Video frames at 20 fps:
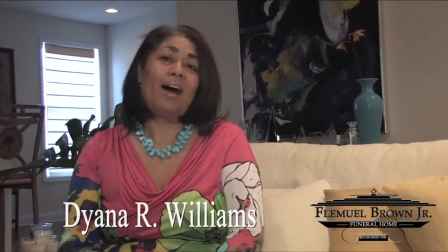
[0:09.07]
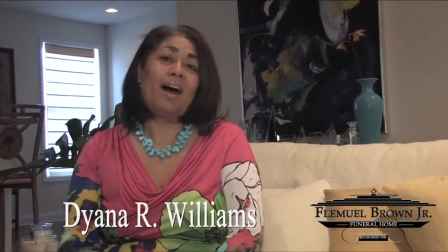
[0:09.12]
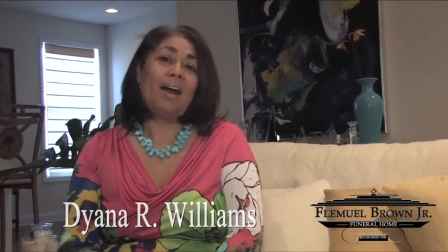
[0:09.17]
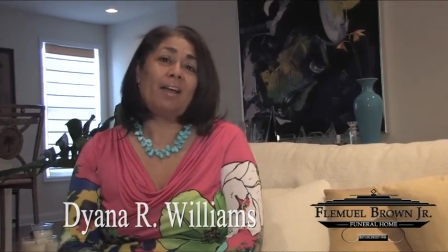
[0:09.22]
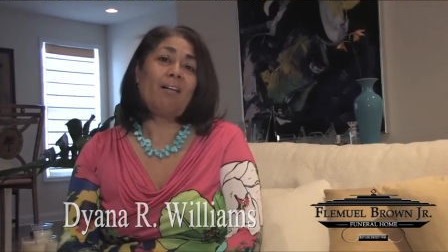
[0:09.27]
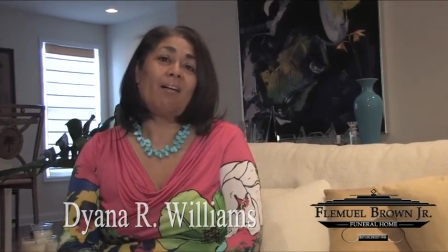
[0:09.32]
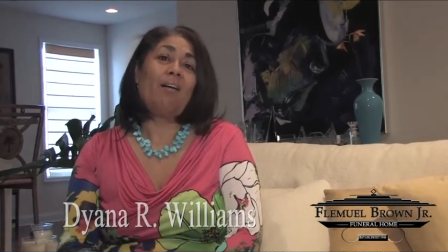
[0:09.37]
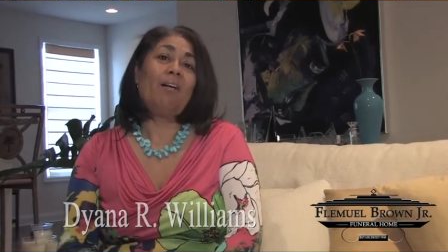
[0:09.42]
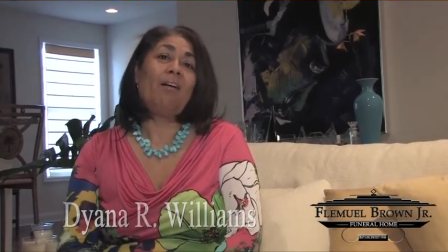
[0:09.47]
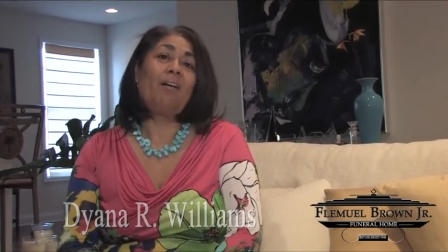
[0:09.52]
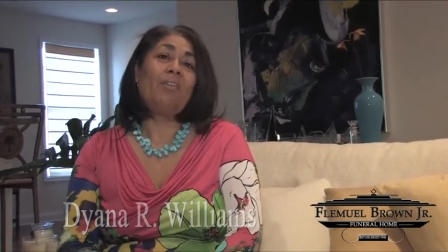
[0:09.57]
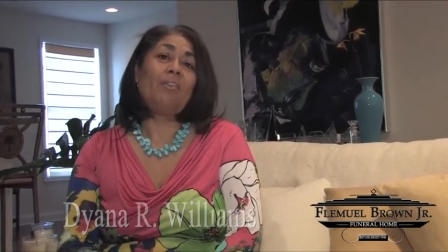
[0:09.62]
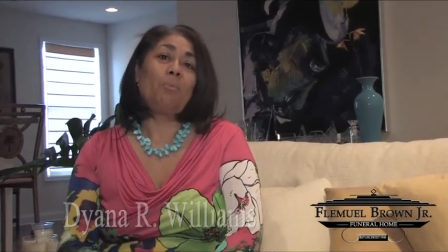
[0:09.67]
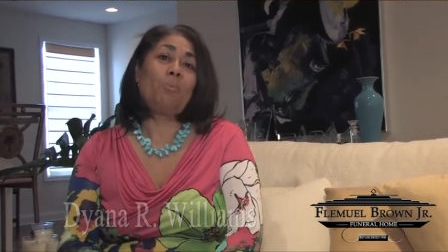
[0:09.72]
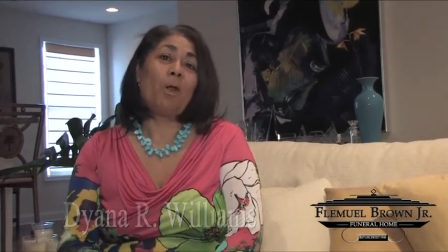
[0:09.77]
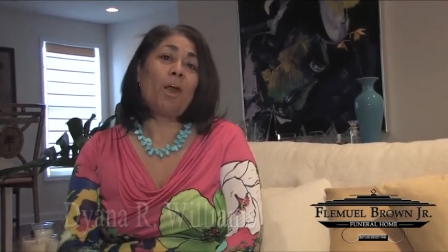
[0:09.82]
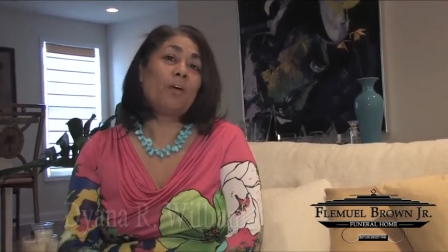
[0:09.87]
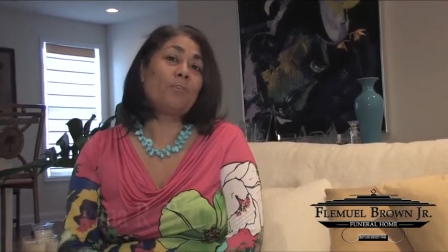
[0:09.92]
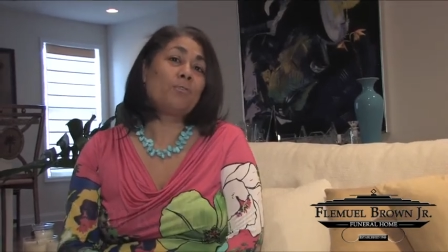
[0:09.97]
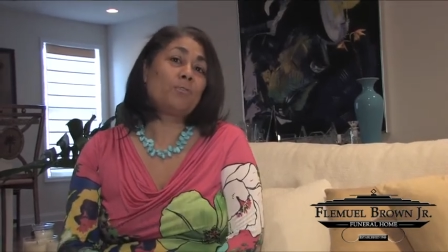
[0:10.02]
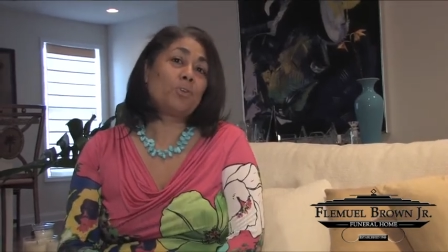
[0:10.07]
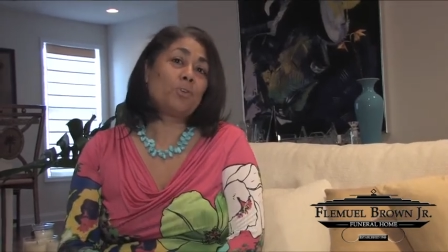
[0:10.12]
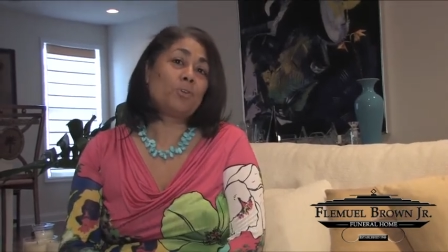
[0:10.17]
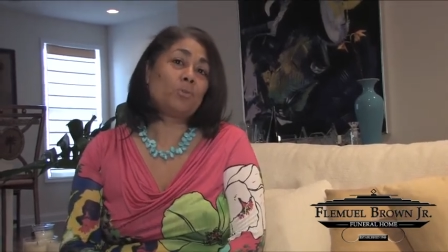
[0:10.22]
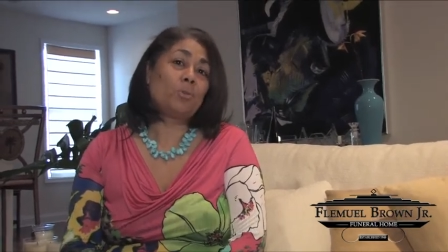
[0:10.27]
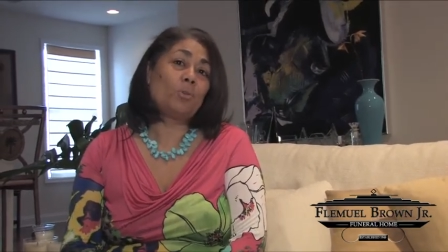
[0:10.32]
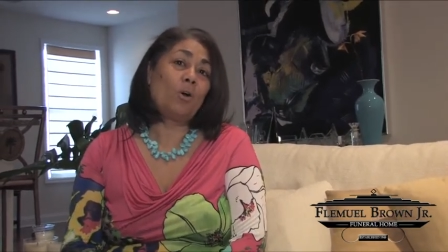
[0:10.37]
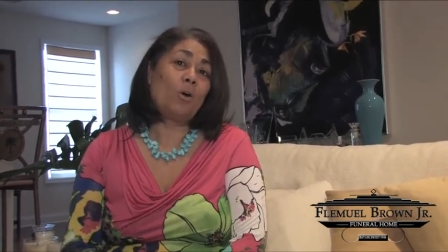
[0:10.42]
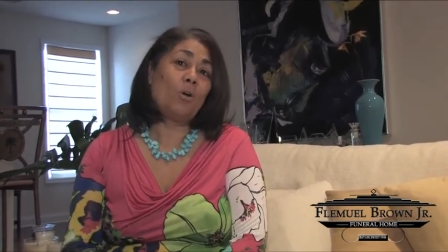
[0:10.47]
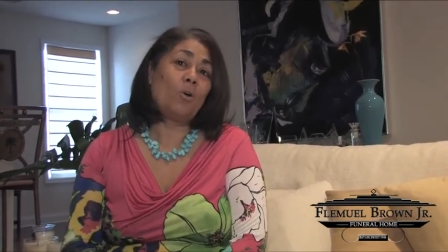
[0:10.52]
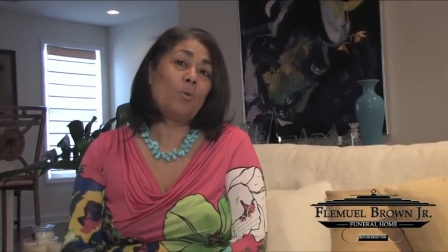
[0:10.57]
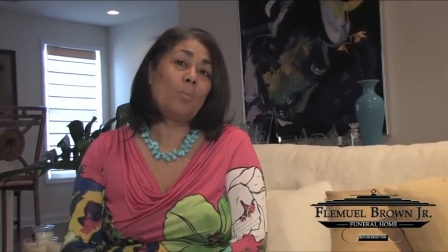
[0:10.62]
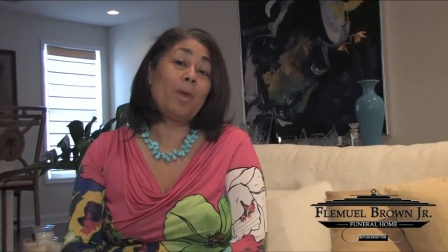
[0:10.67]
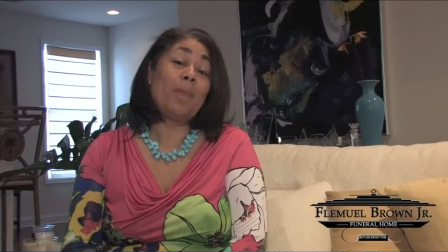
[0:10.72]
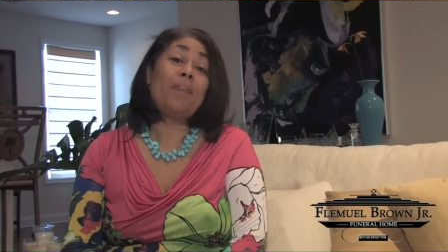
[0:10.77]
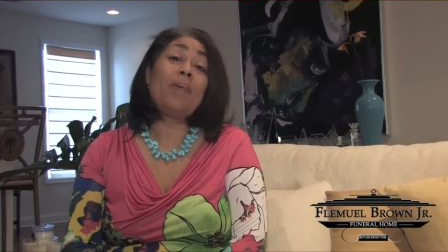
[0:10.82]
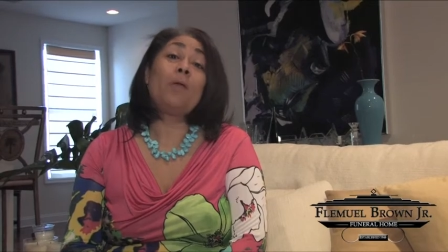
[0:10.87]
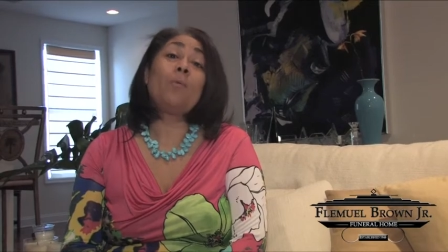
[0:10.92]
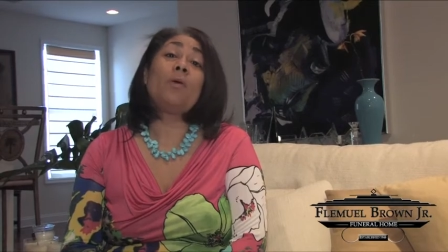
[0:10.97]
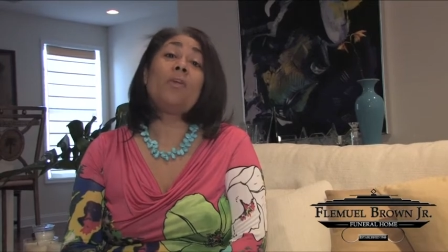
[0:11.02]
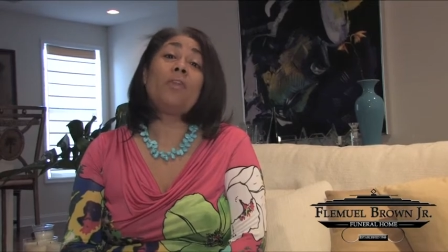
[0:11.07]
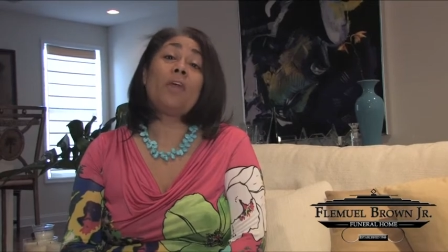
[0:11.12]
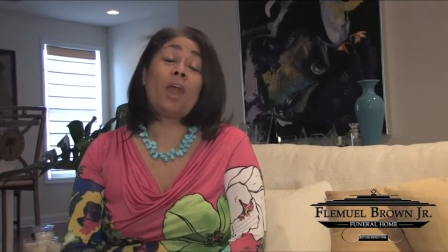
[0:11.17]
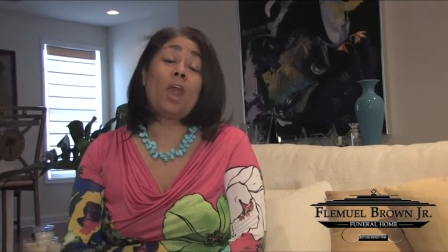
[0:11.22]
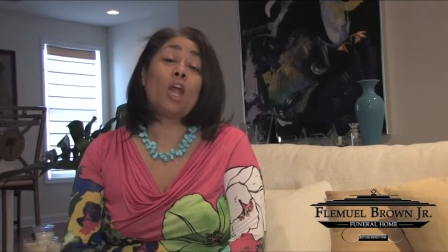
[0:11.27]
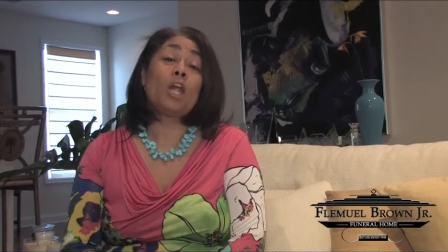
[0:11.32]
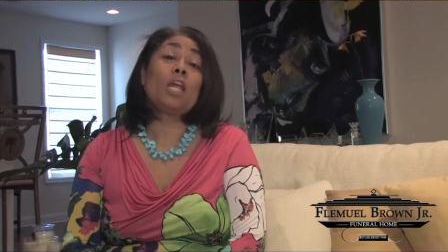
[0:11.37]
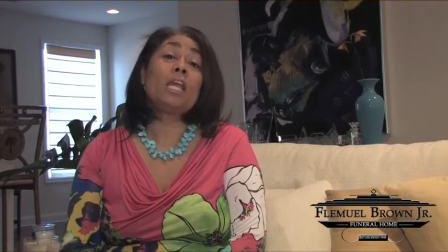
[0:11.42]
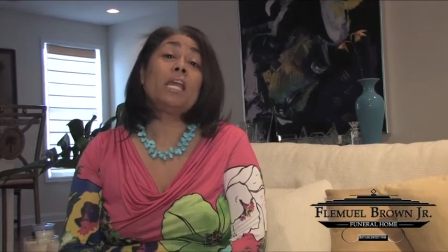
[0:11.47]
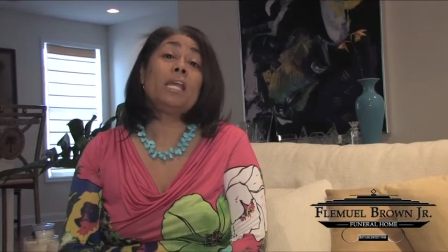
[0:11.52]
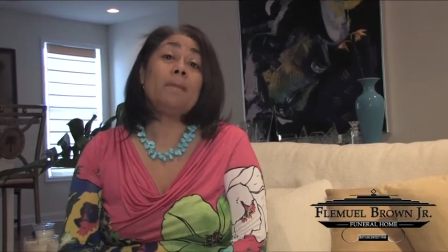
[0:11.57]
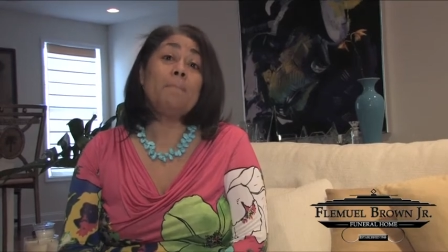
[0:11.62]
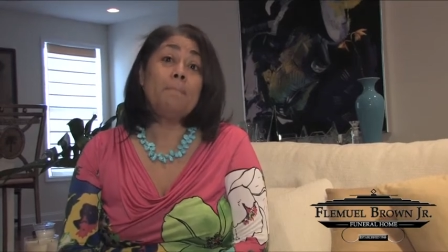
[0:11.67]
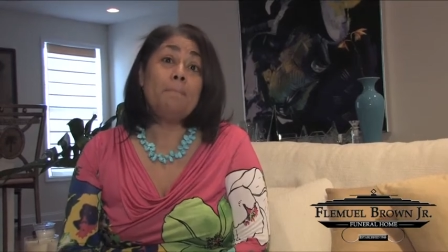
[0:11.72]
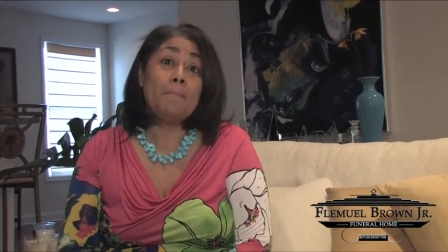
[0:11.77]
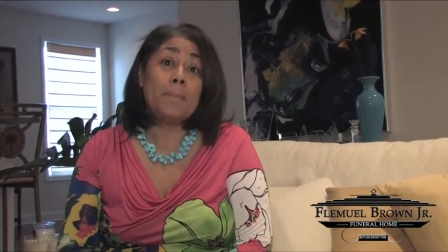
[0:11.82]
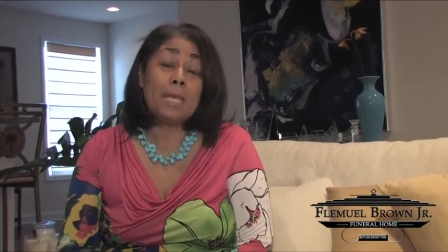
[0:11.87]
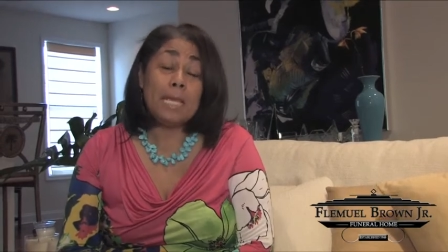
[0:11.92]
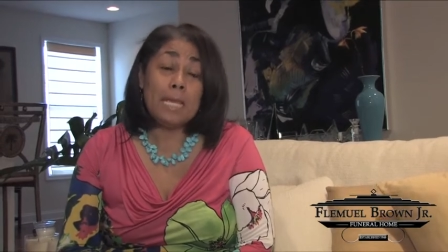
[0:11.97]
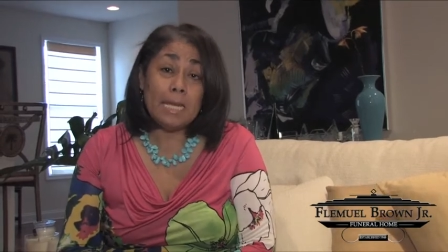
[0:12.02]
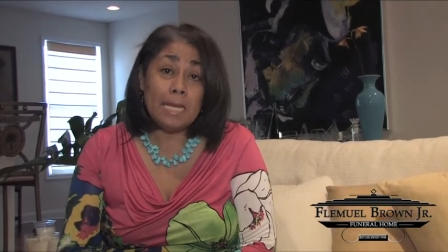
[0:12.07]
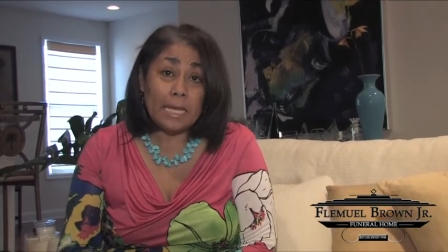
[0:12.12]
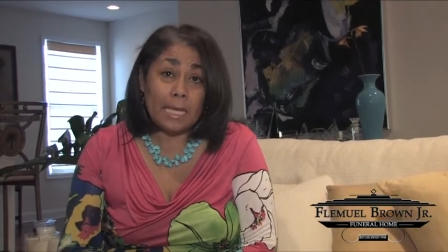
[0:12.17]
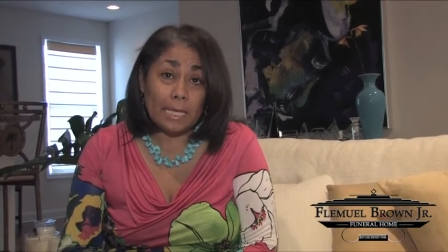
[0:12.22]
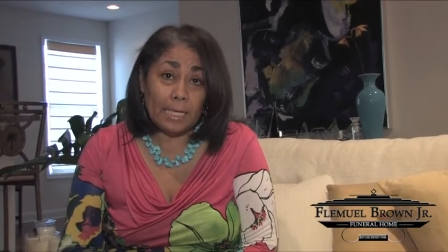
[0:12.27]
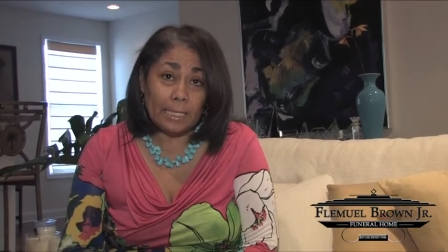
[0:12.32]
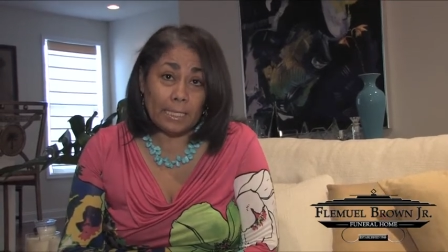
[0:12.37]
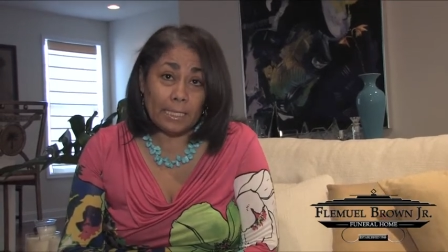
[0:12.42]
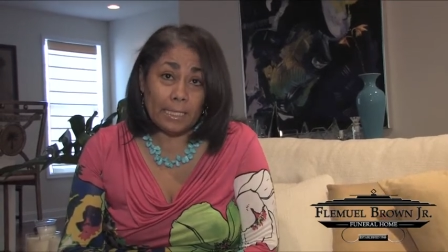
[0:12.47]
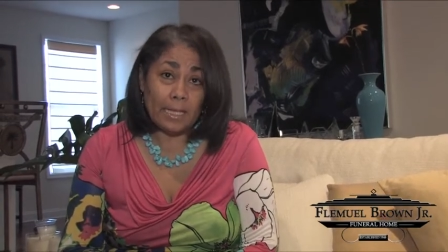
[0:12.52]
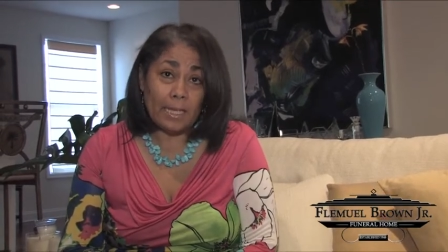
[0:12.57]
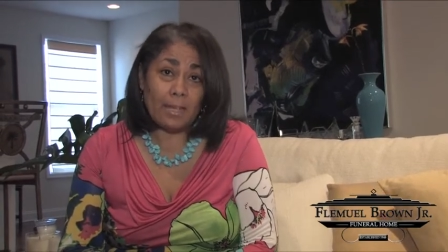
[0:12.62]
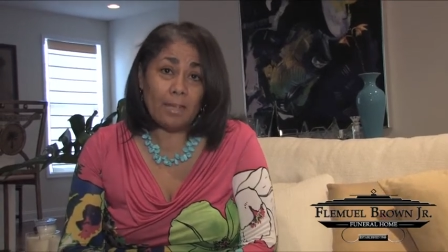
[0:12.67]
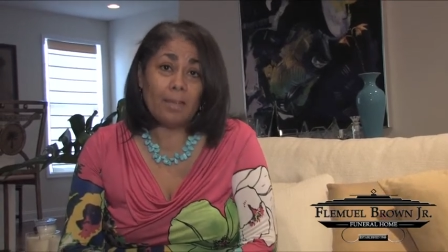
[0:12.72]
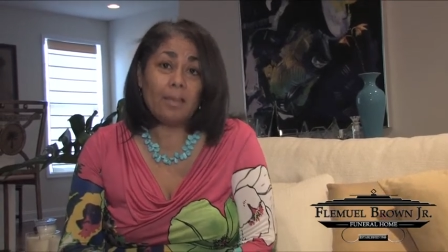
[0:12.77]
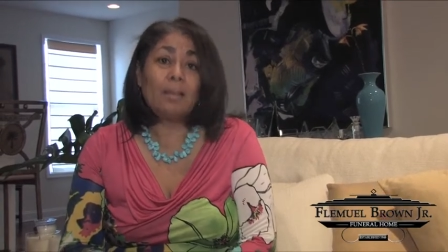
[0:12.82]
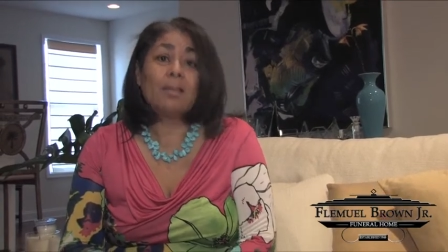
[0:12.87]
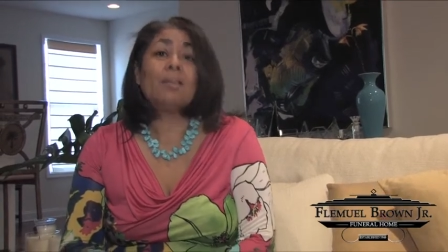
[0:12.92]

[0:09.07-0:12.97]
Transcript: I called the Brown Funeral Home and they were there immediately,